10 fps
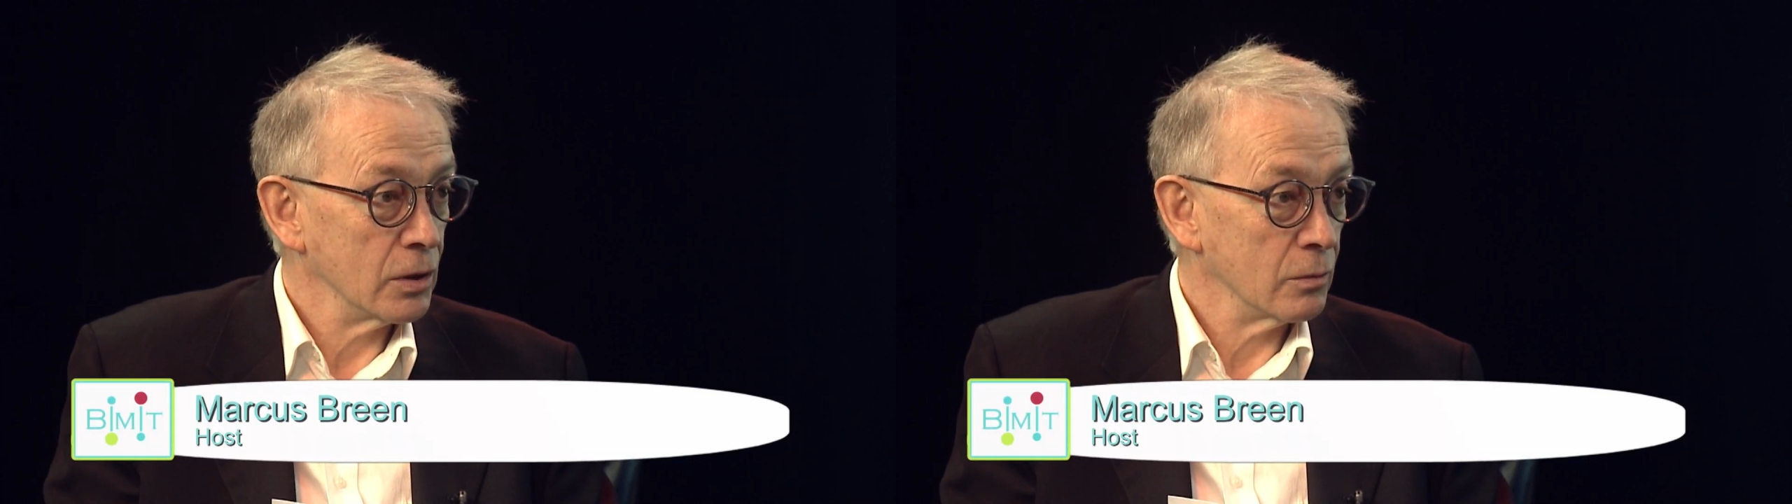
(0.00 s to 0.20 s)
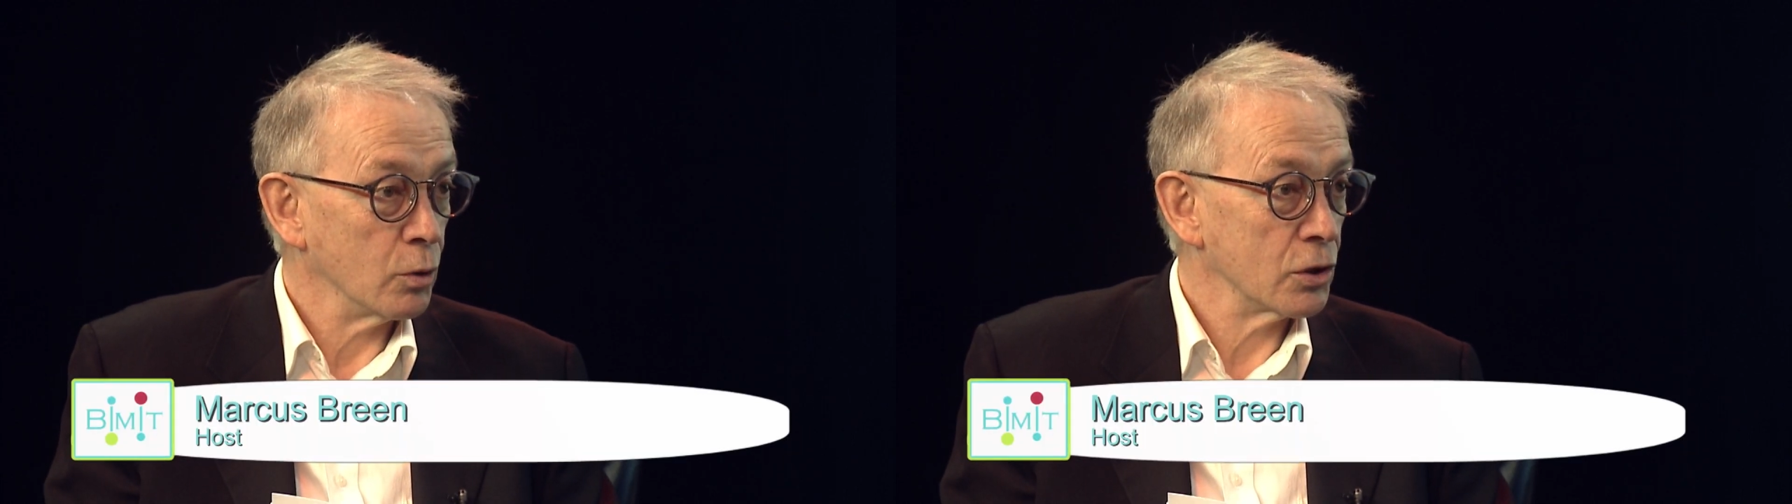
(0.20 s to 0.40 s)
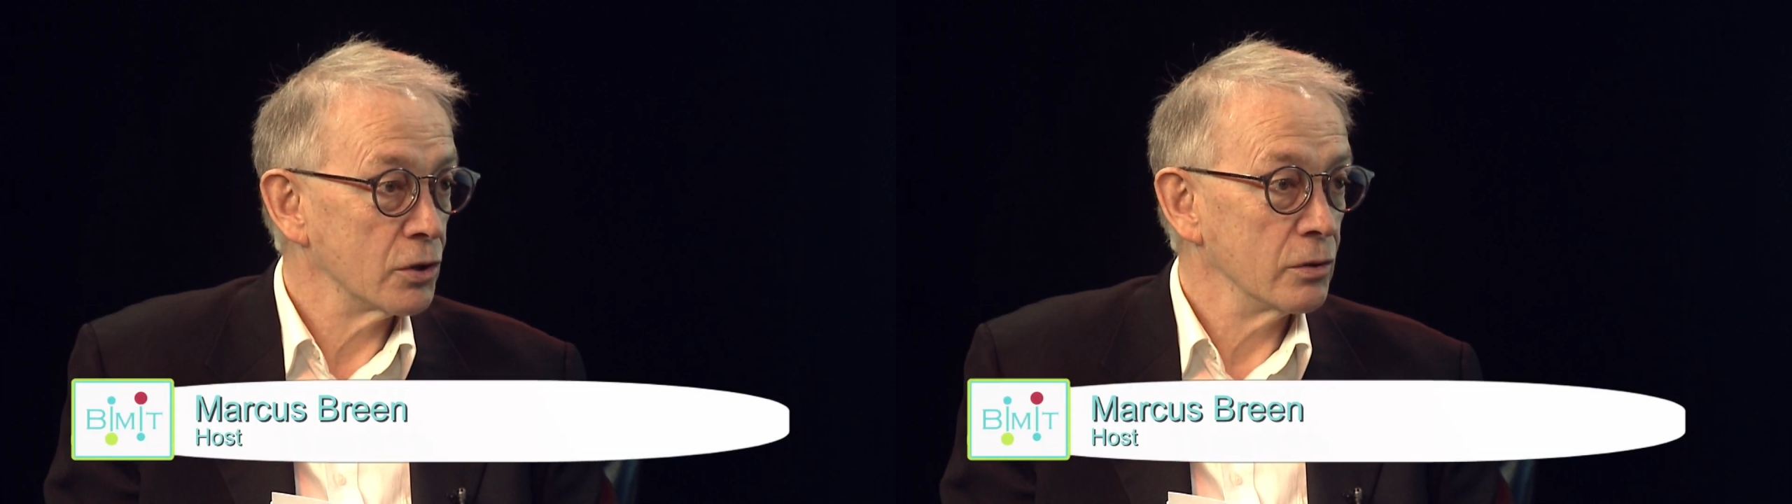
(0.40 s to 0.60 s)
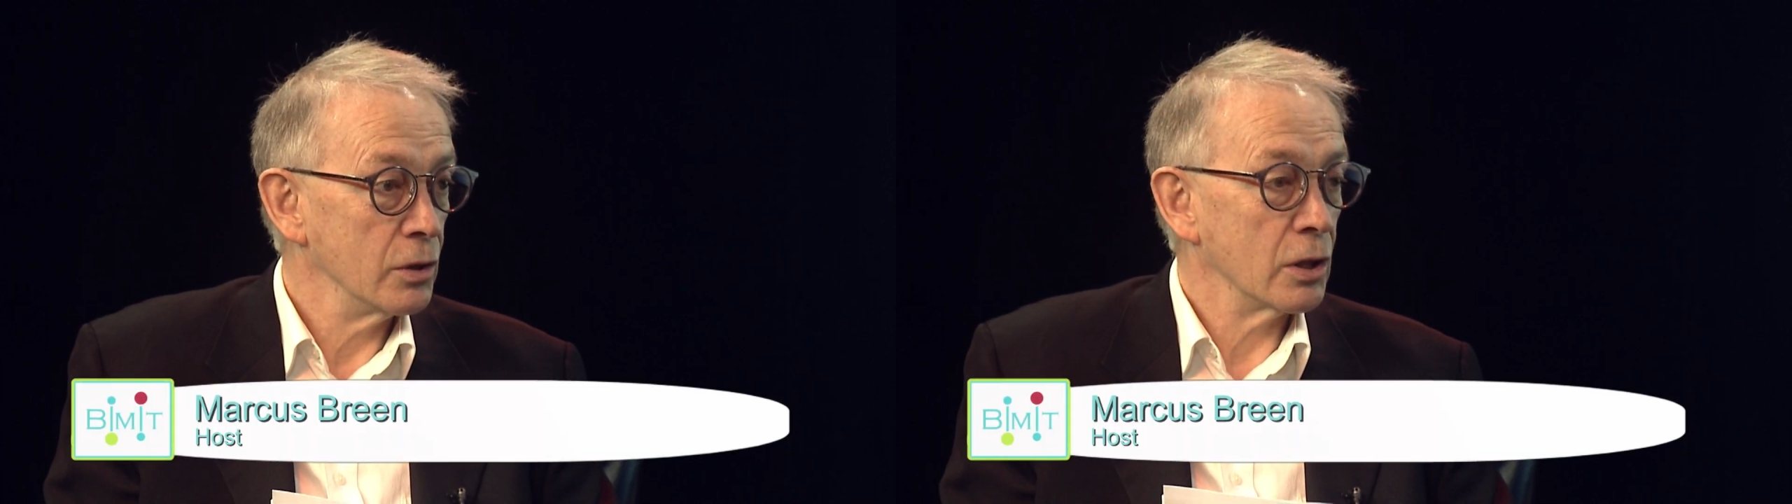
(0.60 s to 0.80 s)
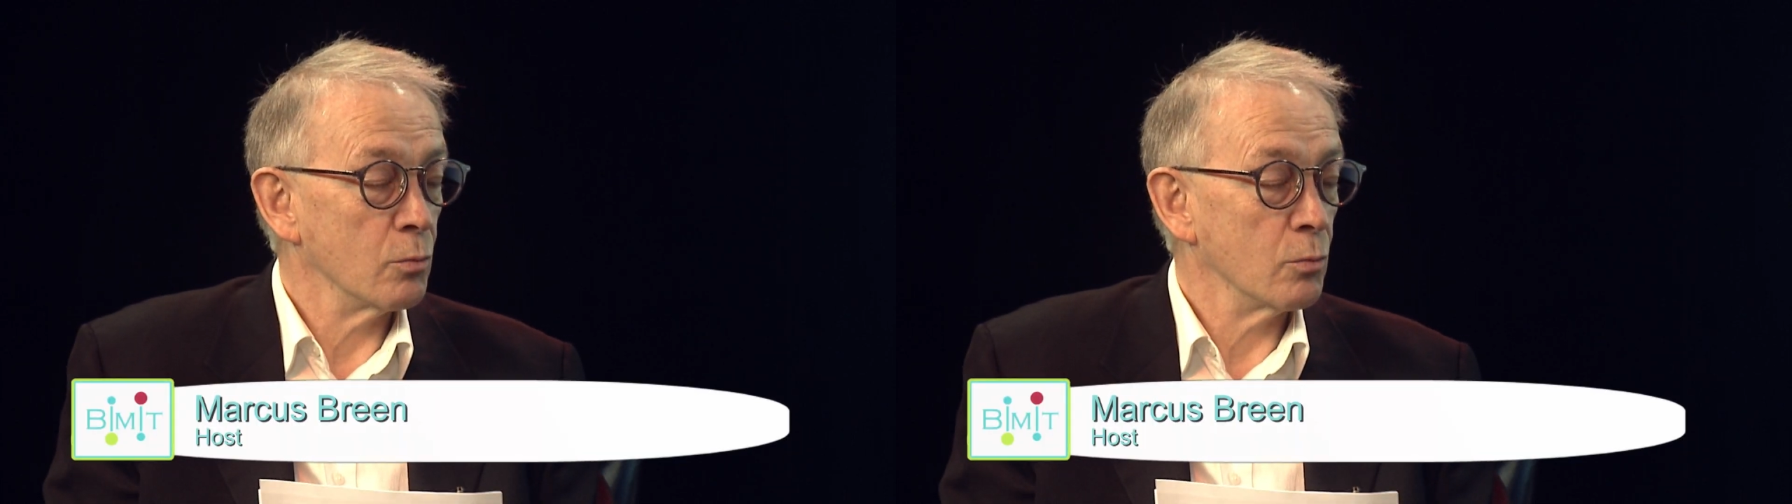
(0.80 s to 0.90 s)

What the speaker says: You can watch